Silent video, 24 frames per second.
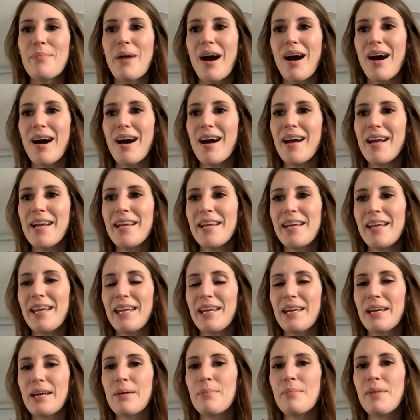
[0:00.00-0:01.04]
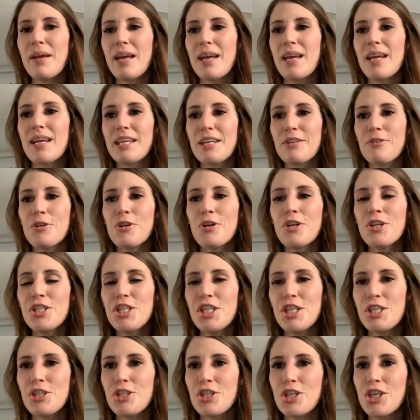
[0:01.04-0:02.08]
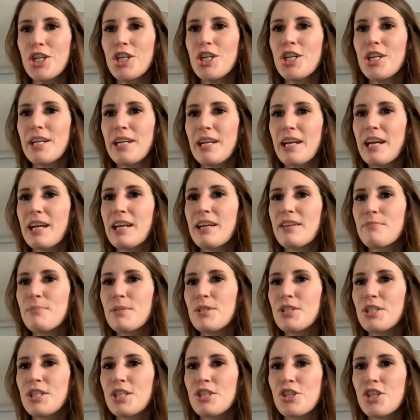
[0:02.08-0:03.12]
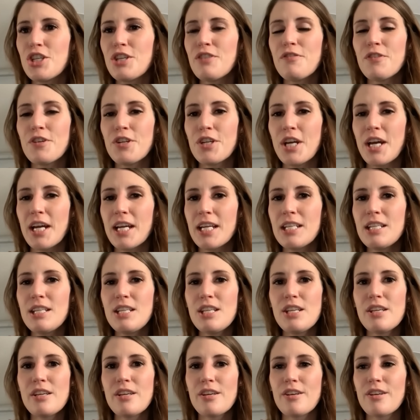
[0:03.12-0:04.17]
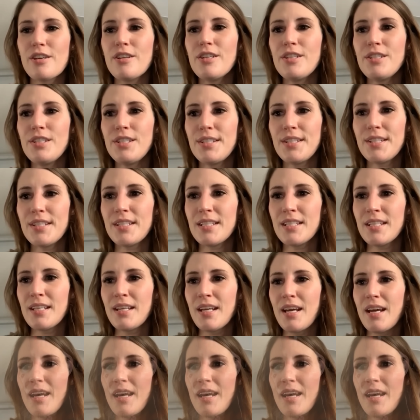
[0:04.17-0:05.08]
I am a kindergarten teacher and I have been teaching for nine years.